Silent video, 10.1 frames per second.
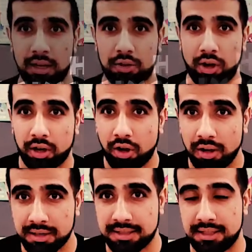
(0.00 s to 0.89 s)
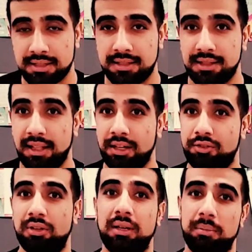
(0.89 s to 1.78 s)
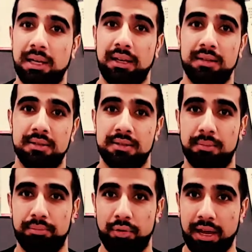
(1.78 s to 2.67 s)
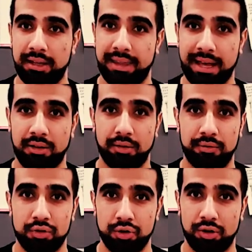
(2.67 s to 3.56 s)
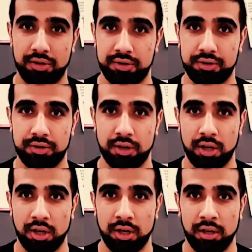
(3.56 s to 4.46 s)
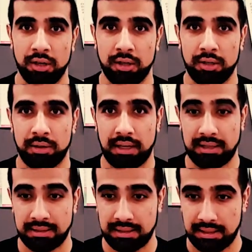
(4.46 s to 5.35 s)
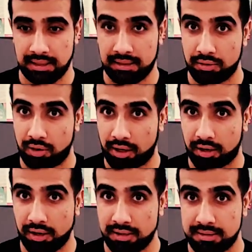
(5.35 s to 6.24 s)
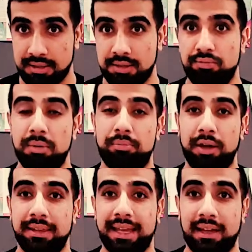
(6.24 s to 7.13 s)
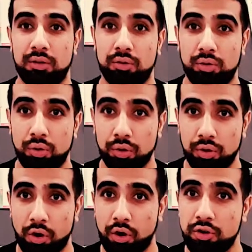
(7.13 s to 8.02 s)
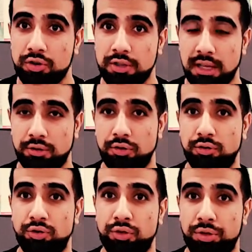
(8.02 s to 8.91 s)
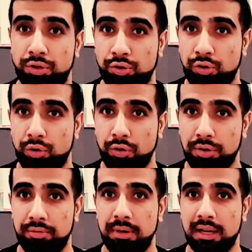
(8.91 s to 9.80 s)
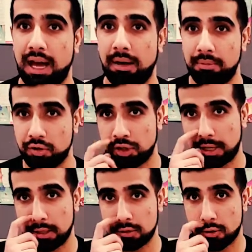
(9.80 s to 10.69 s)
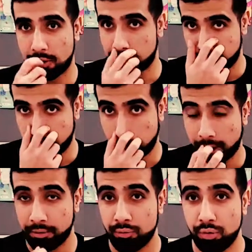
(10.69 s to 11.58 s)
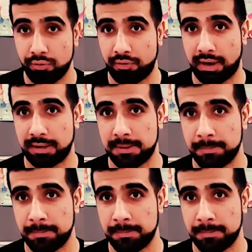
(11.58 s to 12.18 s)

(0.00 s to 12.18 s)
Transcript: Glycolysis literally means the breakdown of sugars. In glycolysis, we break down glucose into 2,3 carbon chains of pyruvate.